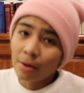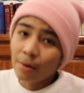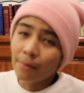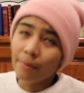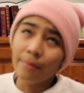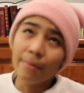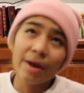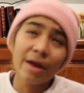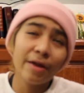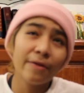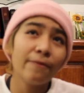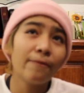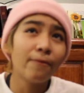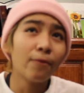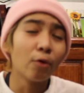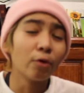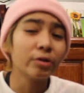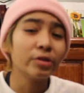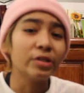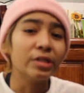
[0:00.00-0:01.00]
May
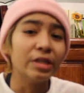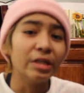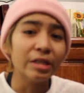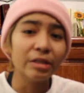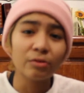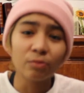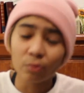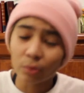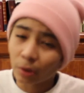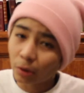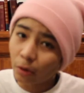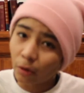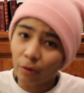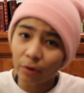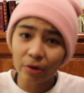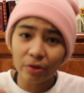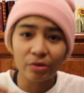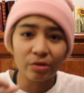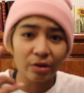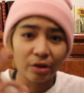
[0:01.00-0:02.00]
14th, we're going
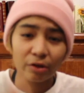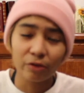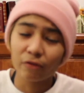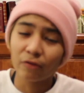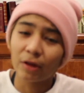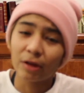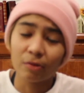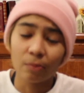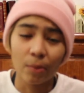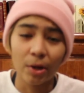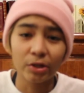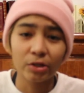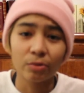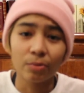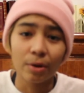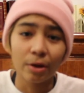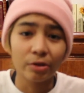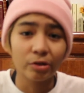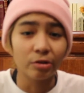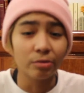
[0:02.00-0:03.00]
to Six Flags Magic
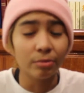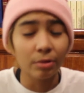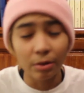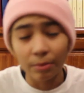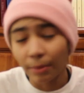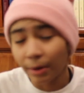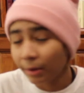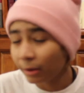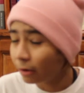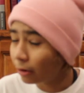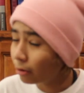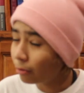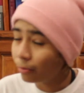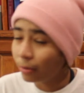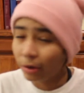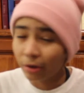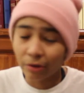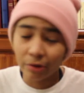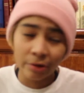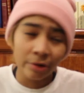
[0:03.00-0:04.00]
Mountain. Me and my little
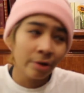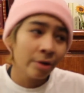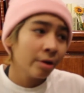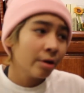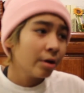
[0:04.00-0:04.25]
brother.